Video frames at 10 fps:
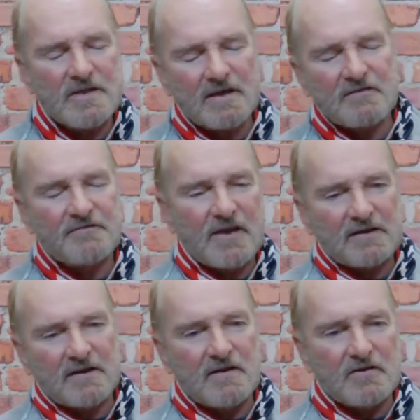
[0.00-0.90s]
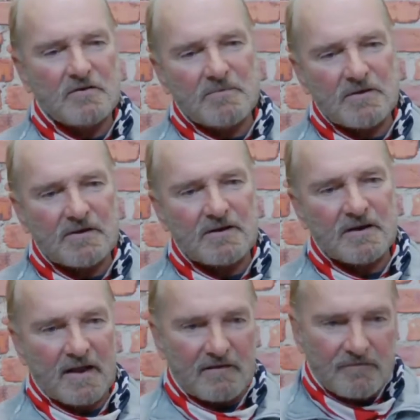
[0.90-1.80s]
that affecting your ability to
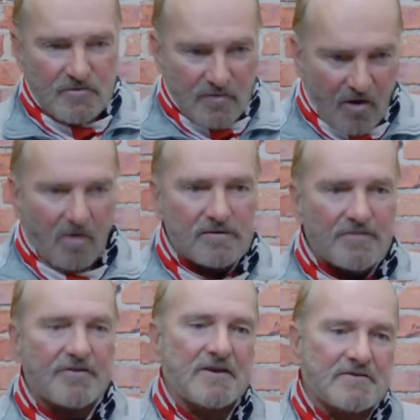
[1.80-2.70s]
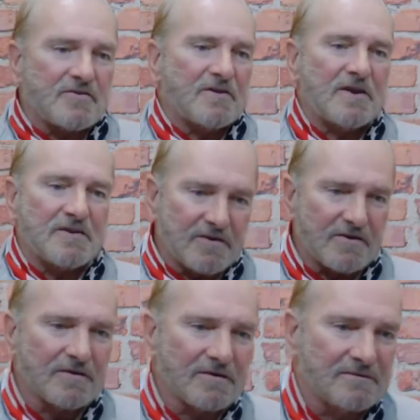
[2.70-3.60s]
kind of do all the things that you need to do?